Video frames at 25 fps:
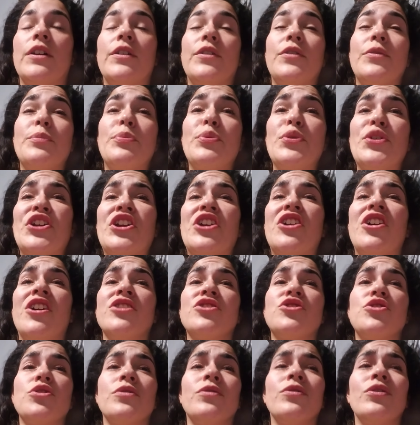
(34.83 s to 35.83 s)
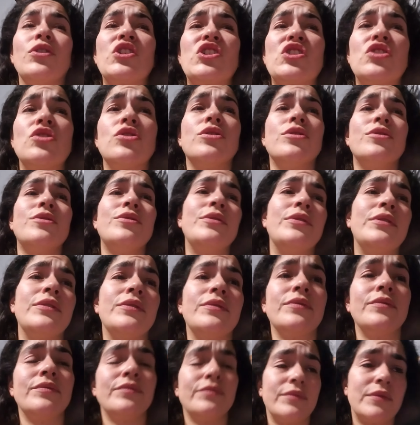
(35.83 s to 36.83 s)
pretty controversial,
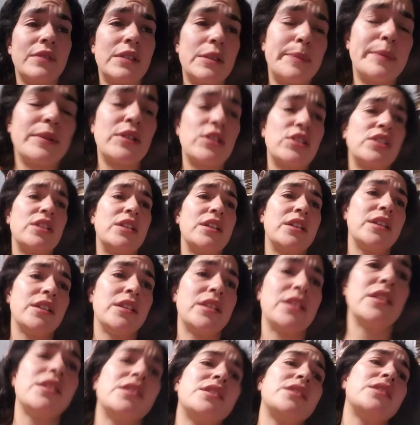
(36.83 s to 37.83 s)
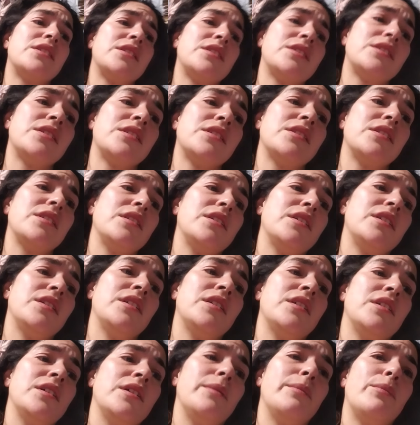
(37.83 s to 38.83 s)
especially at this
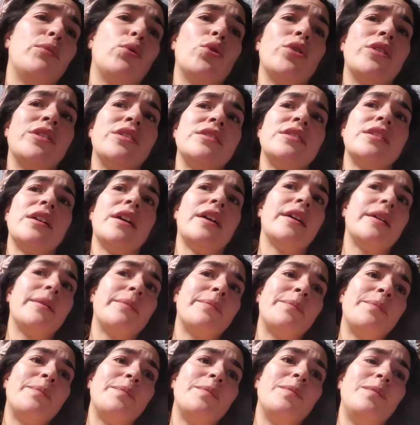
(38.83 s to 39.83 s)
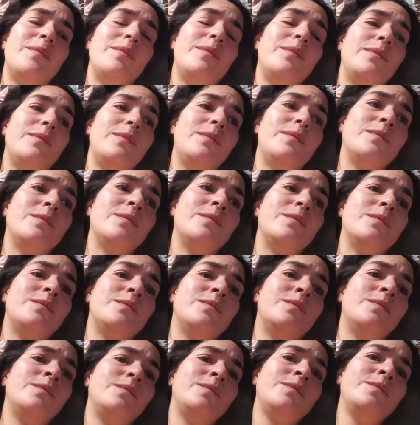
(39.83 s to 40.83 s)
point in time.
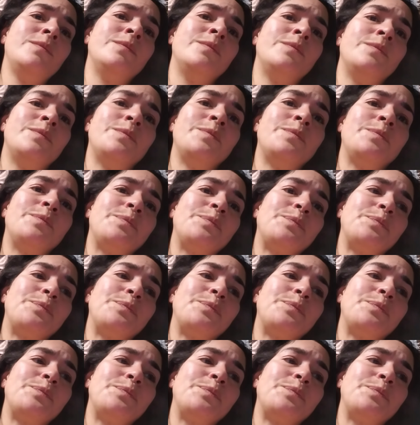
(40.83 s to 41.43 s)
It's